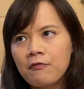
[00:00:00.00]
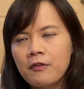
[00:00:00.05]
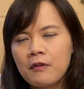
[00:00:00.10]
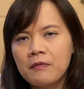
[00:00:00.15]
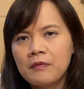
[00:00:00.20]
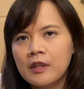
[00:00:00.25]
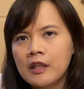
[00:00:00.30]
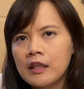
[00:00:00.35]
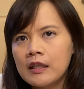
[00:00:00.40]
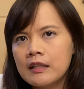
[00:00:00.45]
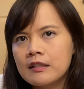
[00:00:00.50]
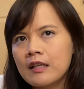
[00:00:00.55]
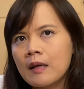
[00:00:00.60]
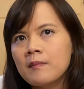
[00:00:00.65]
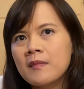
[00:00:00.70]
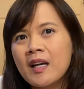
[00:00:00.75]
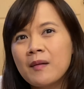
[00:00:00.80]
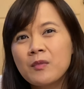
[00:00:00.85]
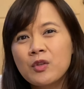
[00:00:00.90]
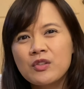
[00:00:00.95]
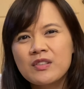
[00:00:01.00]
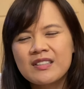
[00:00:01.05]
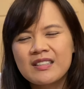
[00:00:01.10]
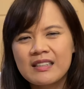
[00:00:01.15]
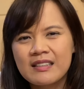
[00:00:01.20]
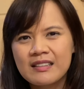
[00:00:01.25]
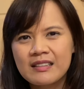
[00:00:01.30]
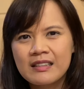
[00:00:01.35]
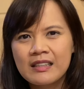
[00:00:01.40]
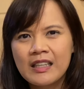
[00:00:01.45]
50, sometimes to
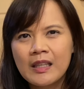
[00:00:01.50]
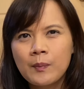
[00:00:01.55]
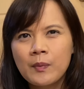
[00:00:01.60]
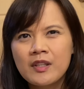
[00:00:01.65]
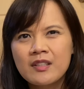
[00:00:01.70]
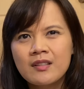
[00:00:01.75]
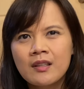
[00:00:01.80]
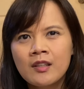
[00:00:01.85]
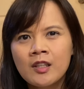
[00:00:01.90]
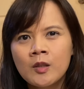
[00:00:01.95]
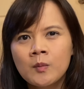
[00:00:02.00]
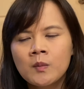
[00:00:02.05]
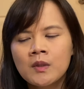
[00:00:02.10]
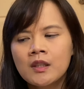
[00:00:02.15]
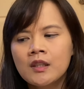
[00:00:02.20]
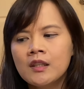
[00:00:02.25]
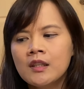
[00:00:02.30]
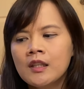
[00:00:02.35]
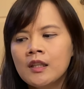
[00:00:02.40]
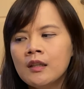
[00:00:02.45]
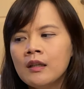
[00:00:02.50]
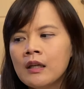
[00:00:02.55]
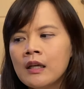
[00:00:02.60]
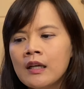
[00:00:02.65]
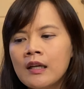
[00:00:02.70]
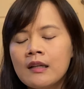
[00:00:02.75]
60% humidity.